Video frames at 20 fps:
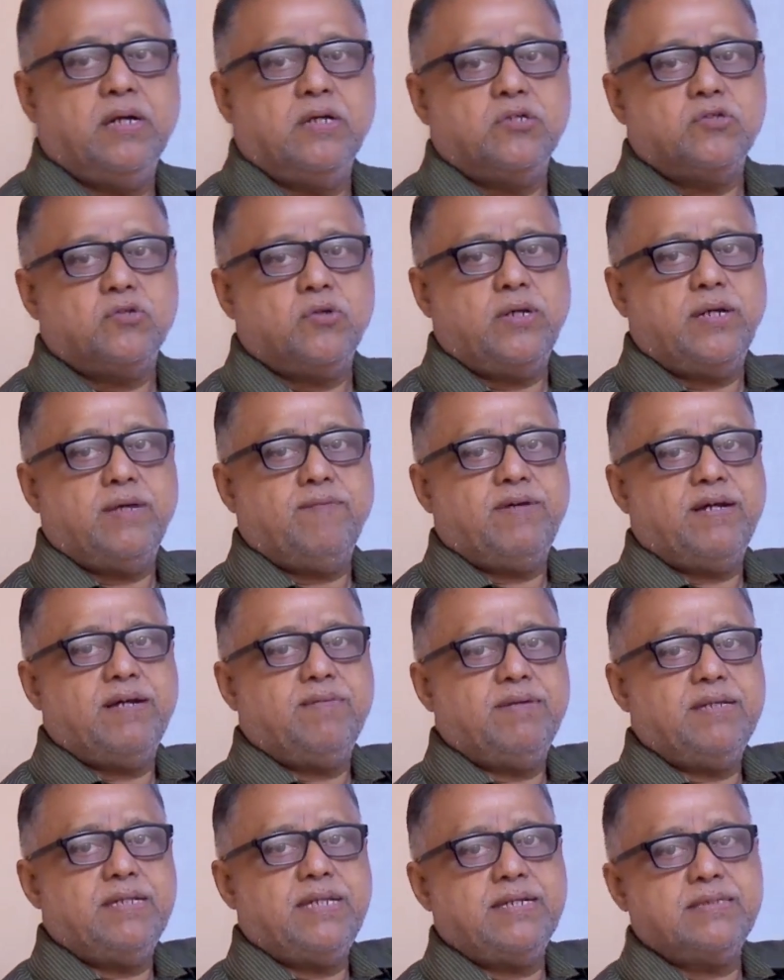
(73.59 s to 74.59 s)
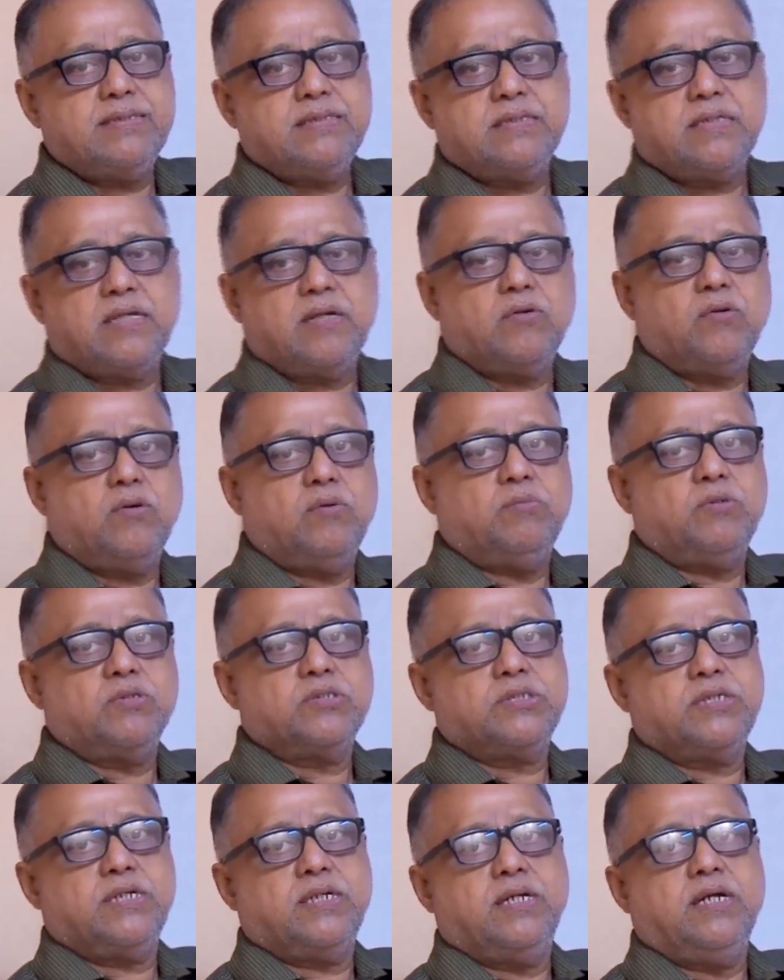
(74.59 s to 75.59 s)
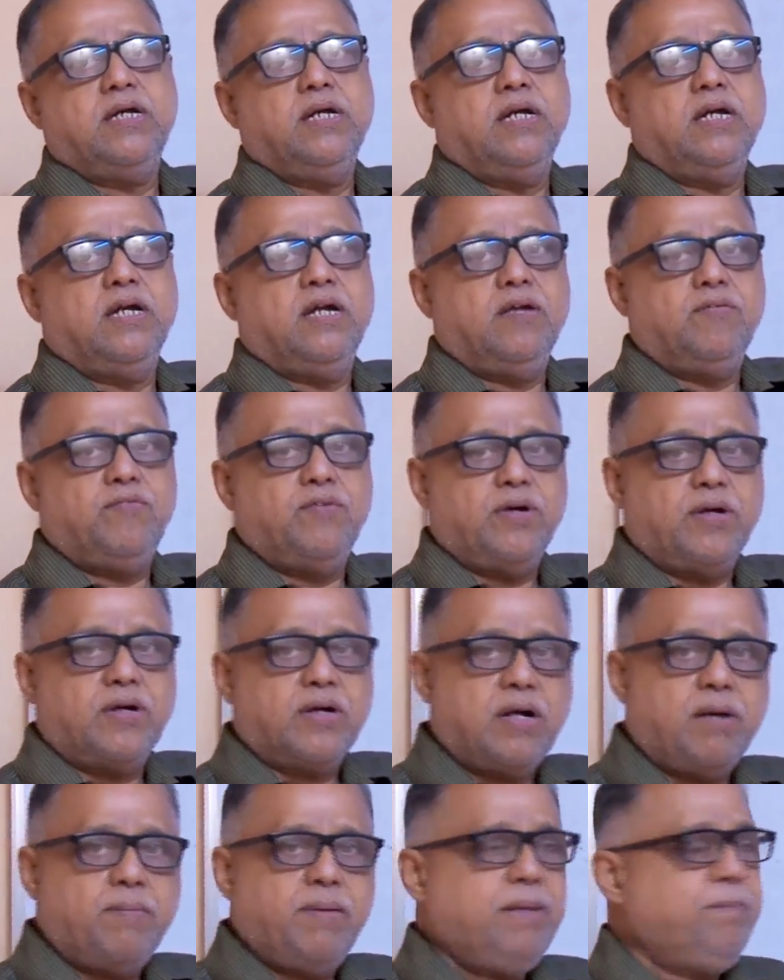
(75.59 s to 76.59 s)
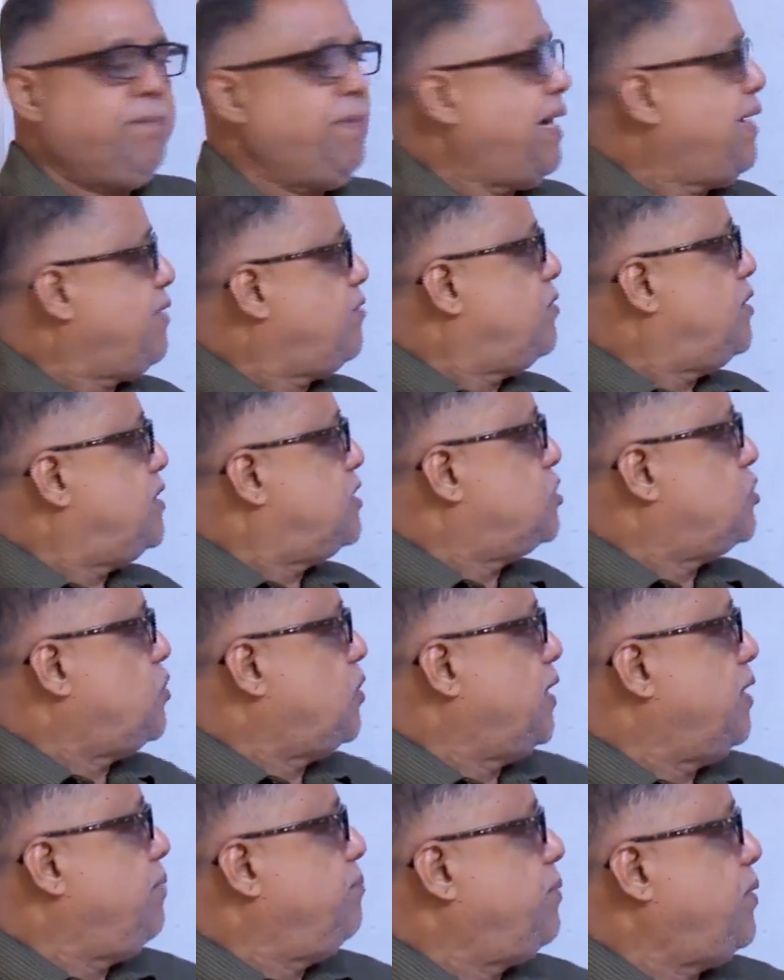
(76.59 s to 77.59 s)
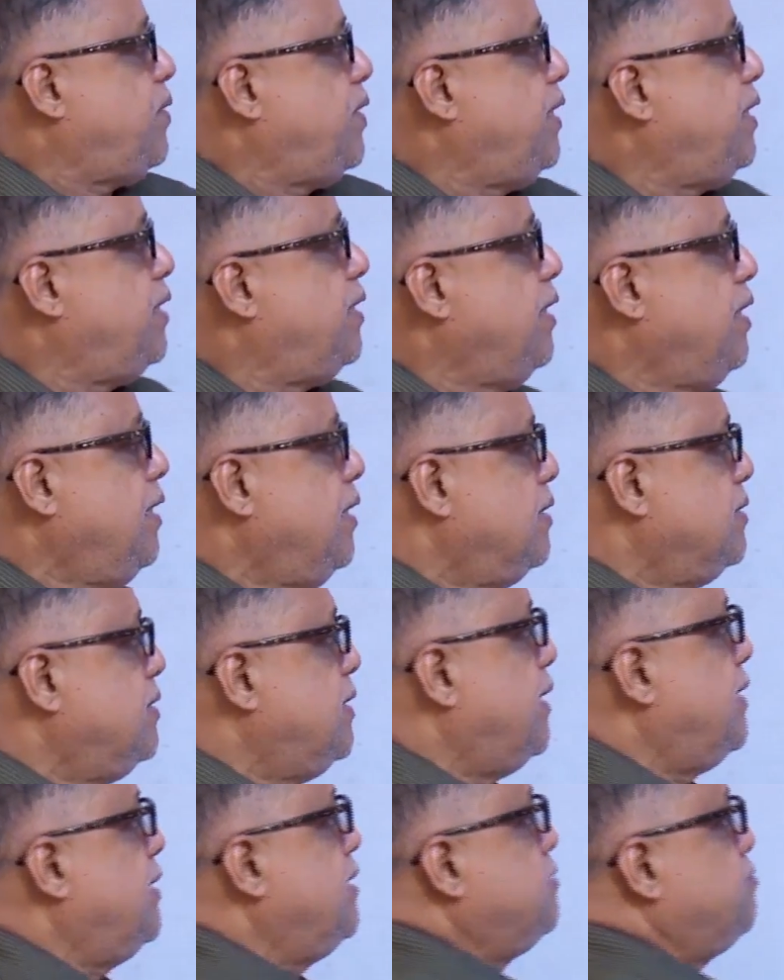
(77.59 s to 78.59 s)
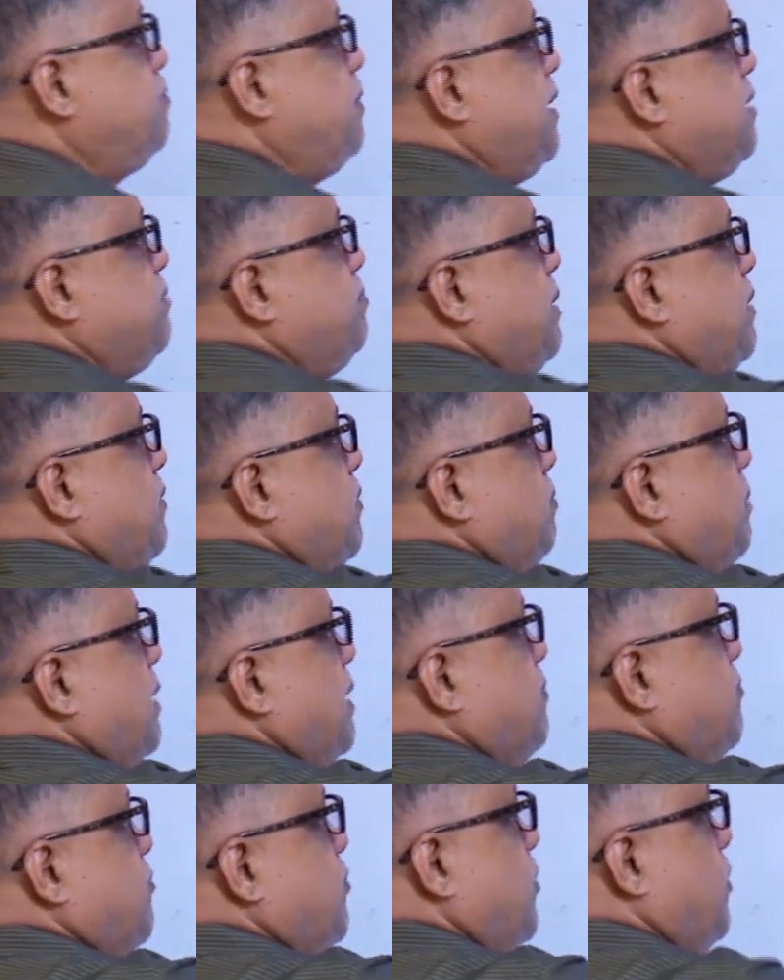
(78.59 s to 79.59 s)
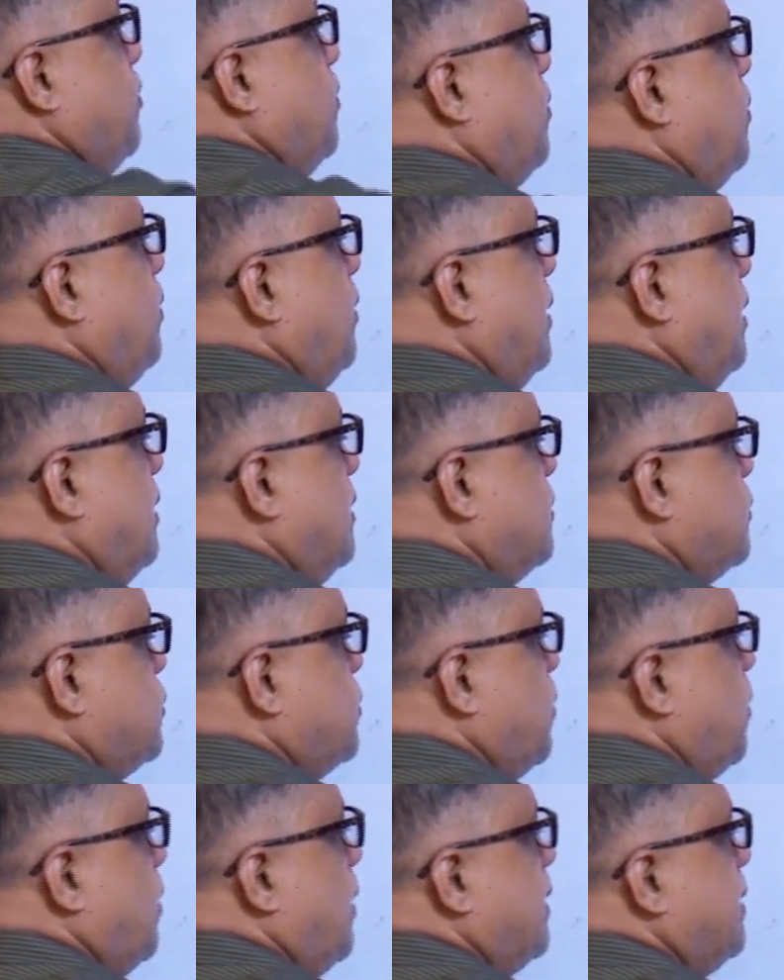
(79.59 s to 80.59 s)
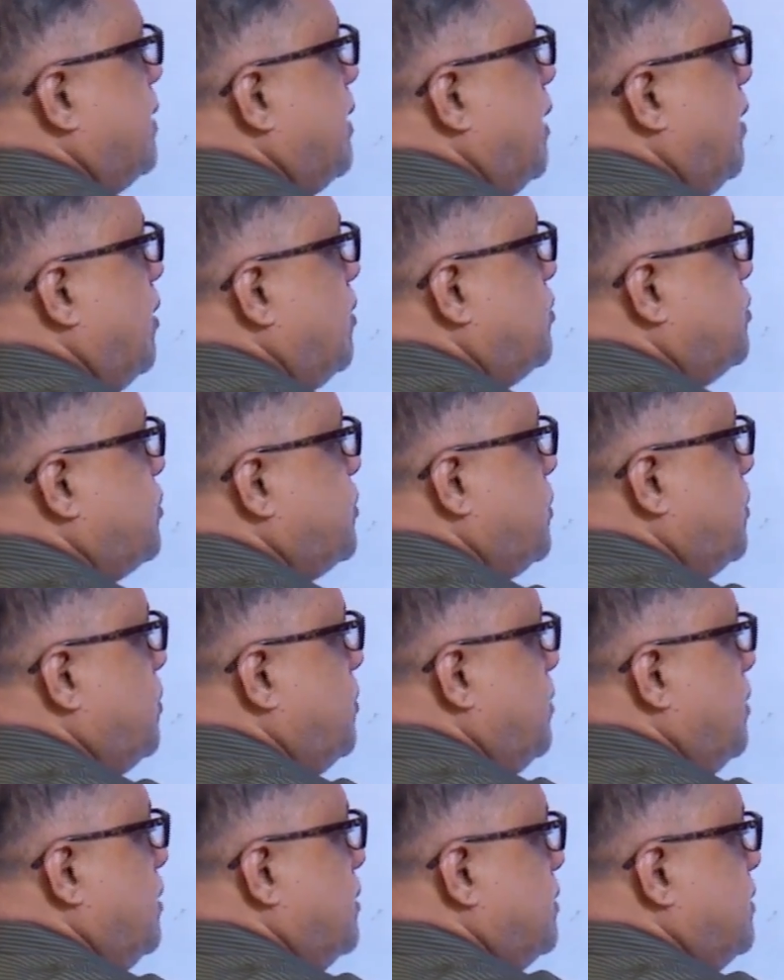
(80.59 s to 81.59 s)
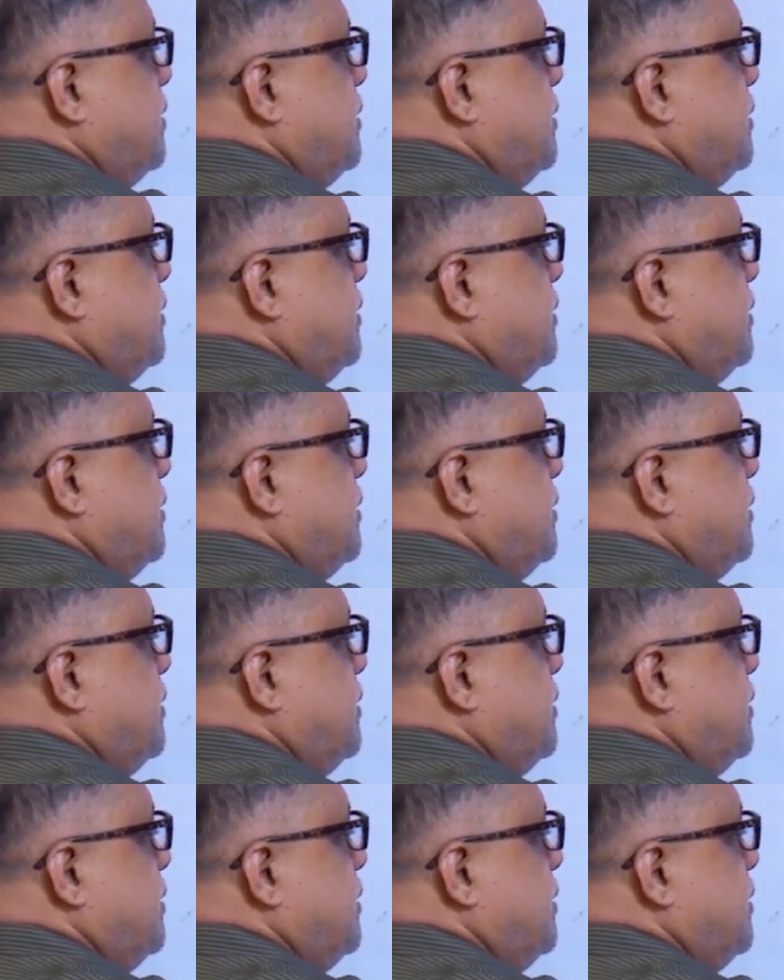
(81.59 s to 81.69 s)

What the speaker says: So whenever there is a circular motion, if you are coming back to the starting point, the displacement will become 0. So work done also